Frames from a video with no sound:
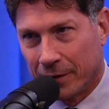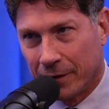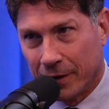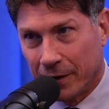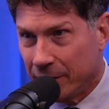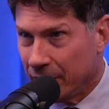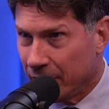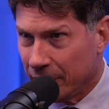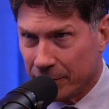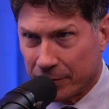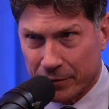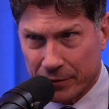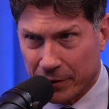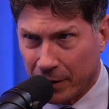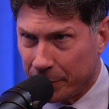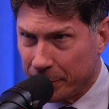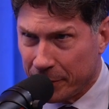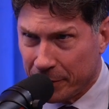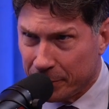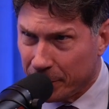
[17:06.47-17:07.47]
It is.
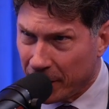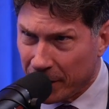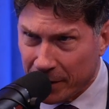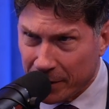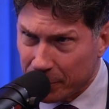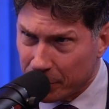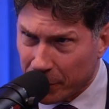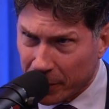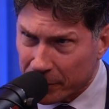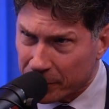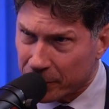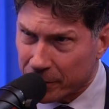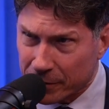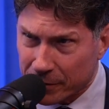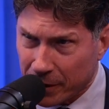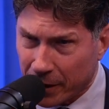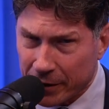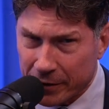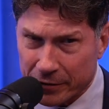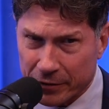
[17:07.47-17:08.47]
I mean, making breasts look
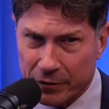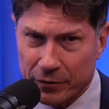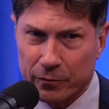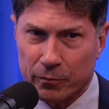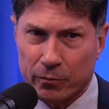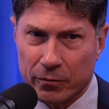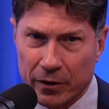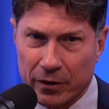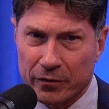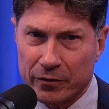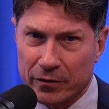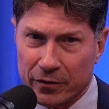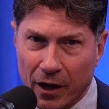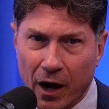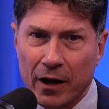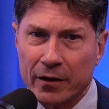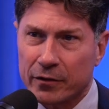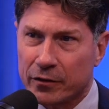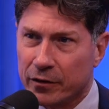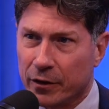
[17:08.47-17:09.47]
nice is
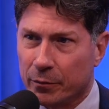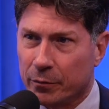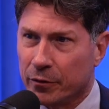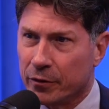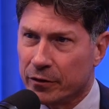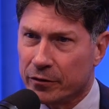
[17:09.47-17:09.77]
not simple.